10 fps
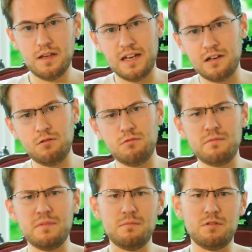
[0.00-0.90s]
And I don't
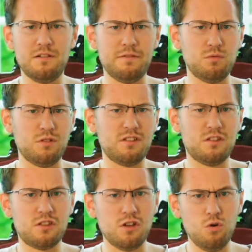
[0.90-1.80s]
remember if it was
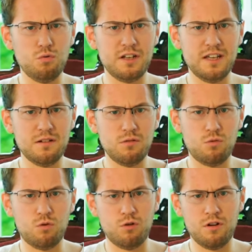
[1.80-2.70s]
Sony
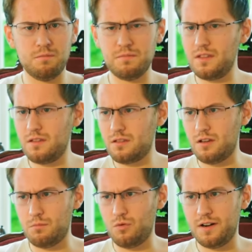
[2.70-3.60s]
or
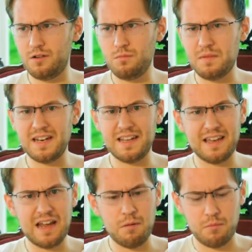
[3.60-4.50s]
someone who made a
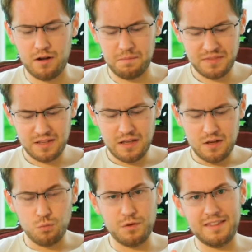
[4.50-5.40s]
camera
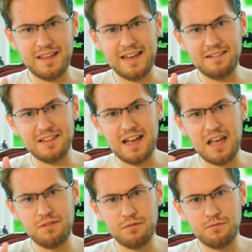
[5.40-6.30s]
with a
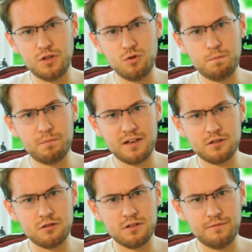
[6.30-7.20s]
live view
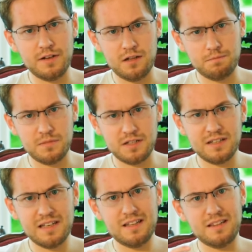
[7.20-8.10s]
picture
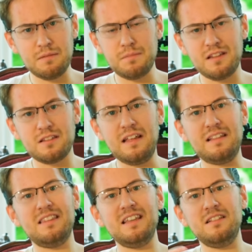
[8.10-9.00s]
development. That means
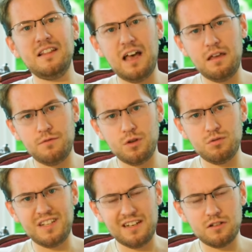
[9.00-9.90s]
that the live
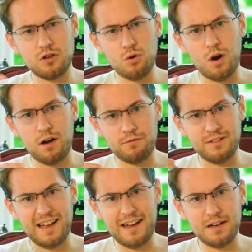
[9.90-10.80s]
view didn't go
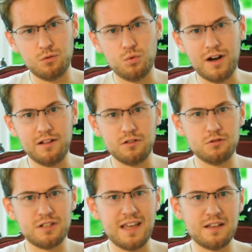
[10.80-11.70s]
offline while
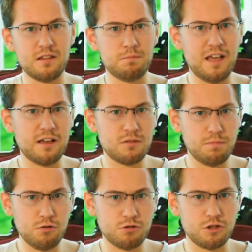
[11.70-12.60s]
you take the
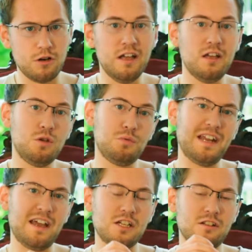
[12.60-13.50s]
exposure. You
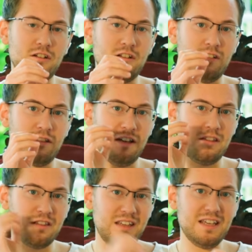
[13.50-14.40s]
would actually
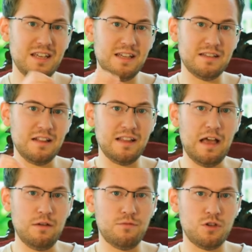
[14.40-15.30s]
see in the
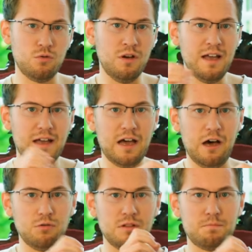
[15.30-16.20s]
live view
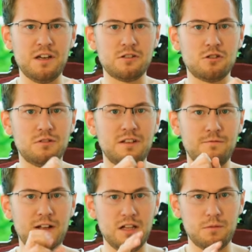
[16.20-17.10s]
how the picture
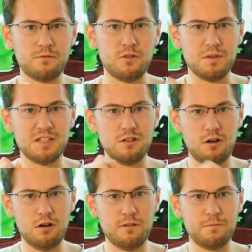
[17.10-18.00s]
developed from a
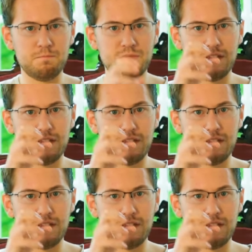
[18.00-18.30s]
dark